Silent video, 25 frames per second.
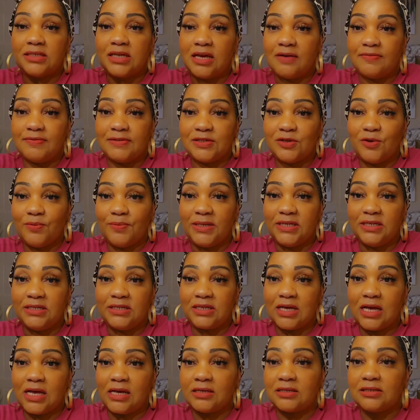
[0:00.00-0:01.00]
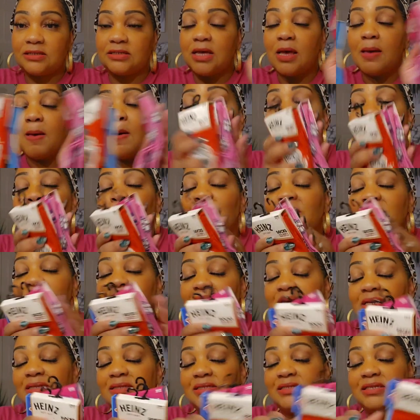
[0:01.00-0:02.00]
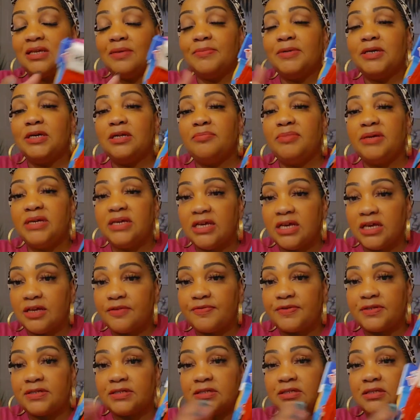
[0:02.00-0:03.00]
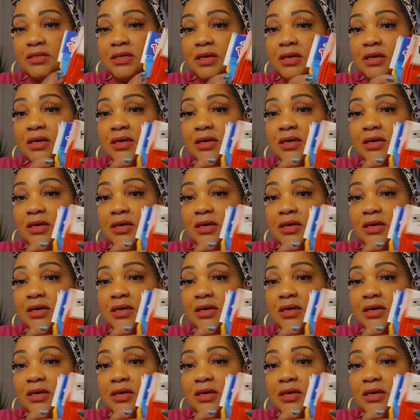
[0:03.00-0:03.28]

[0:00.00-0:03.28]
I have so many socks. But again, some could be gifts.